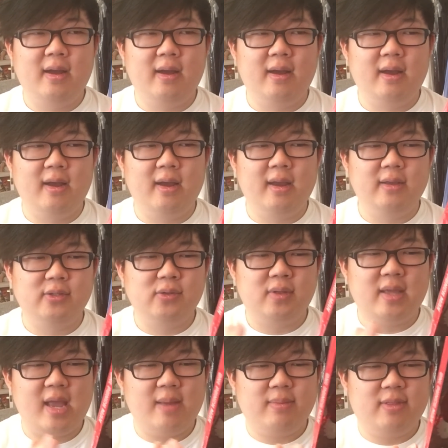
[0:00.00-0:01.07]
Uh, and so
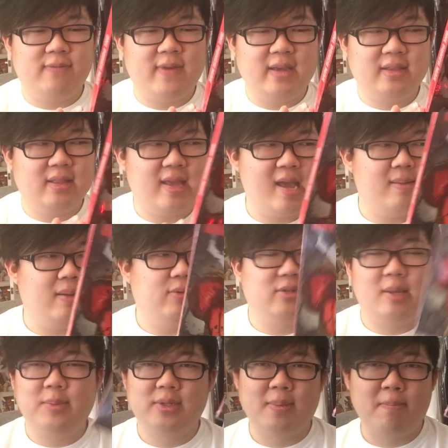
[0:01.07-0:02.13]
the the fact that the anime was
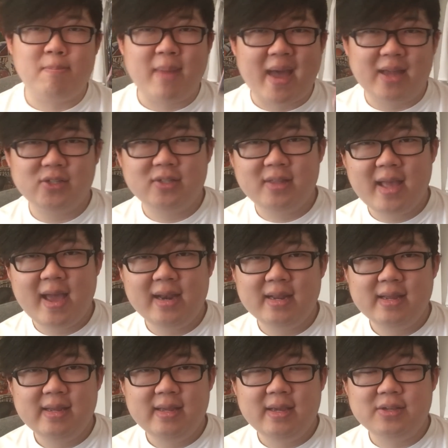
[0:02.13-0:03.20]
able to match that
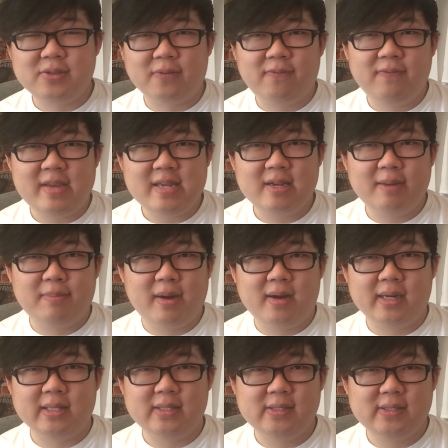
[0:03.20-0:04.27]
is a feat
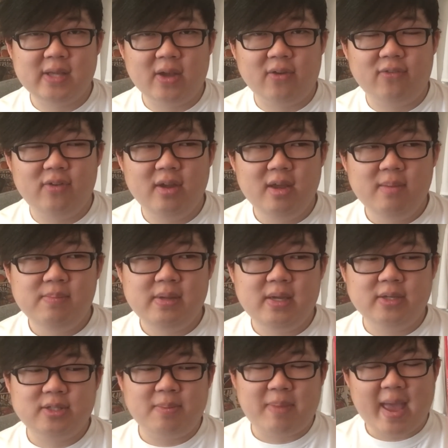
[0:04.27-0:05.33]
upon itself
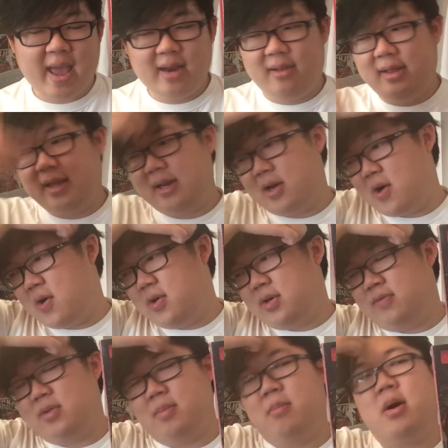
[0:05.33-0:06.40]
because the paneling and art
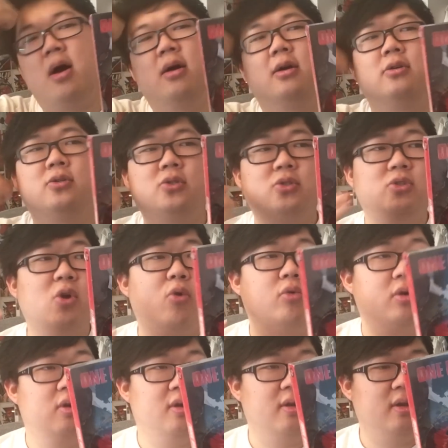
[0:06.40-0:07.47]
of the manga is so
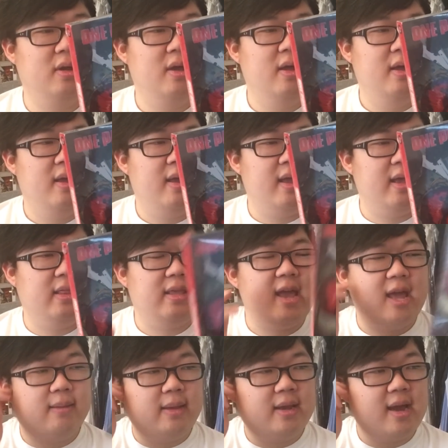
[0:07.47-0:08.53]
good, and the
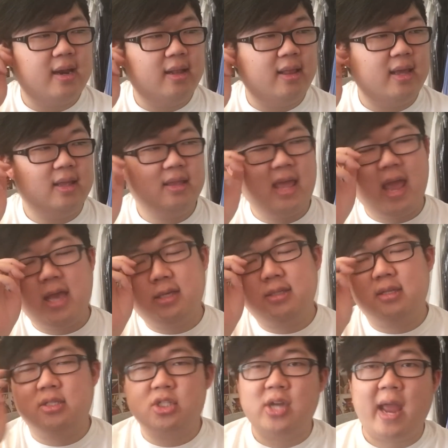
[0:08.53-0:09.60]
anime kind of like takes
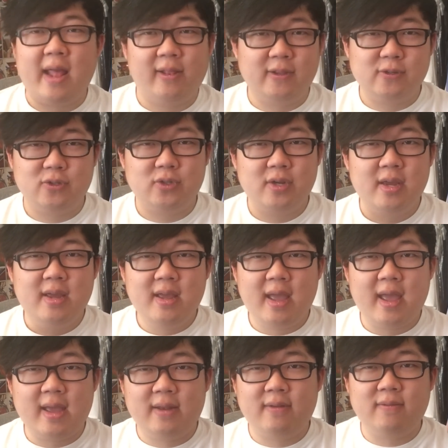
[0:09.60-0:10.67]
the challenge
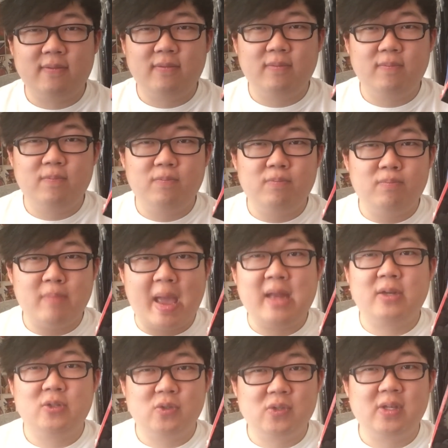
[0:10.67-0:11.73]
and
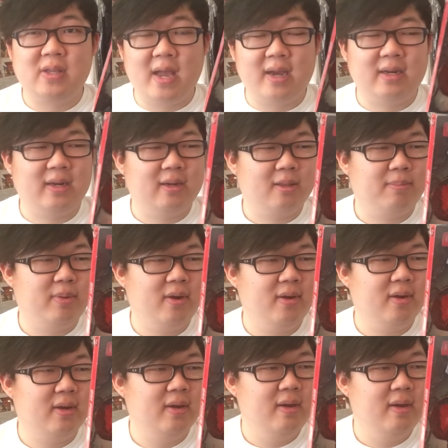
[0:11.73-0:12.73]
manages to knock it out of the park.